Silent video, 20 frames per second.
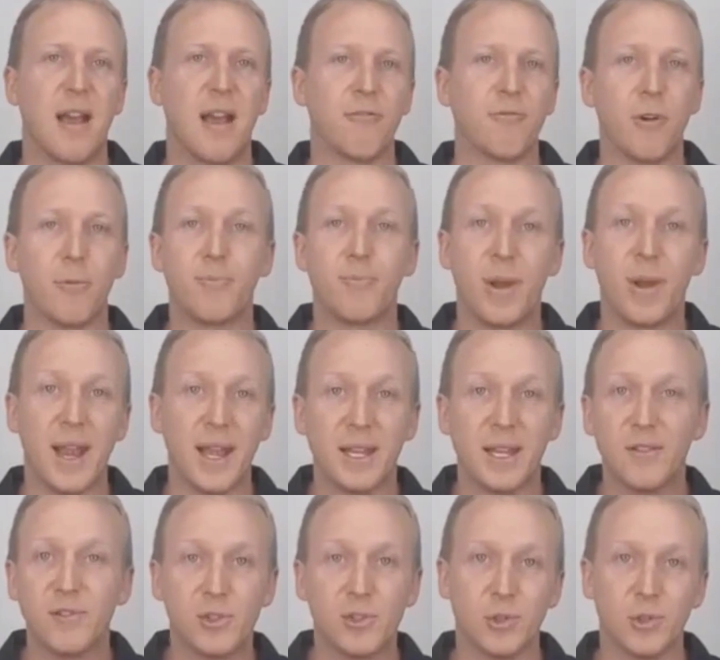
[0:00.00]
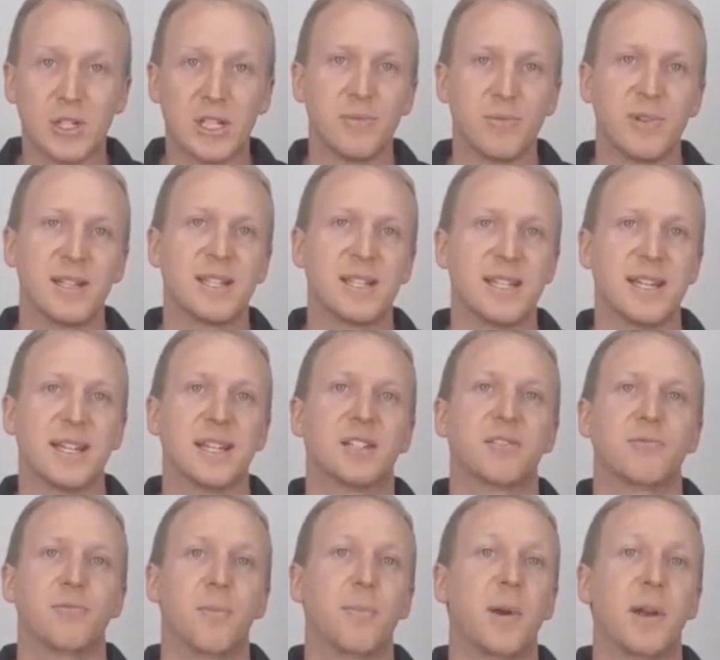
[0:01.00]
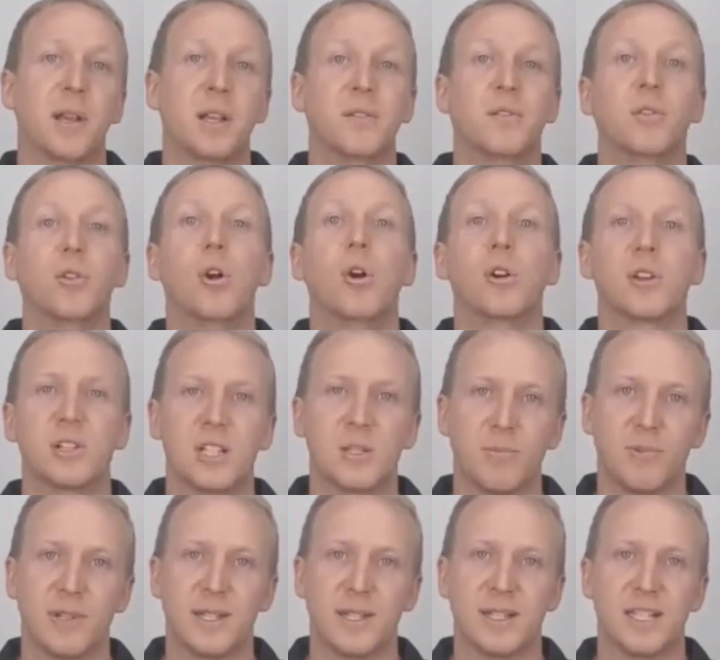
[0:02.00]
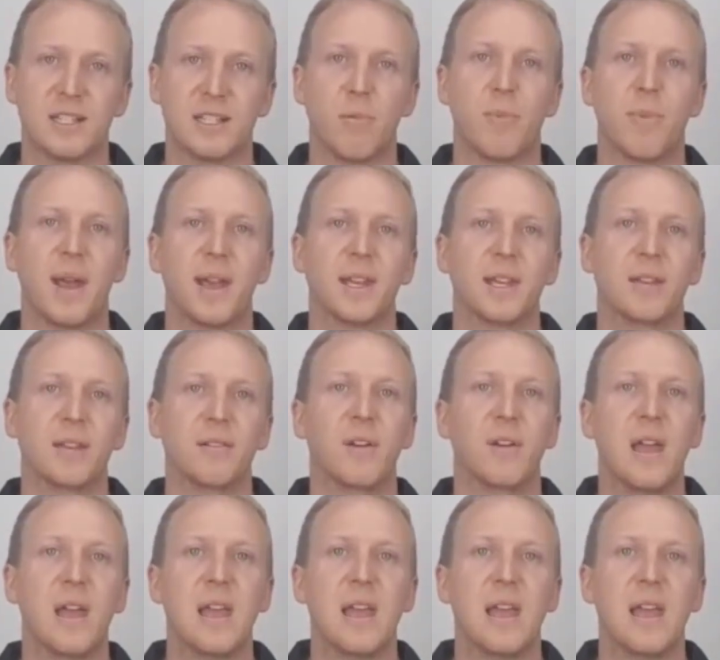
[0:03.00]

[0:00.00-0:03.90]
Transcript: repetitive short sprint, it's repetitive longer sprints, it's repetitive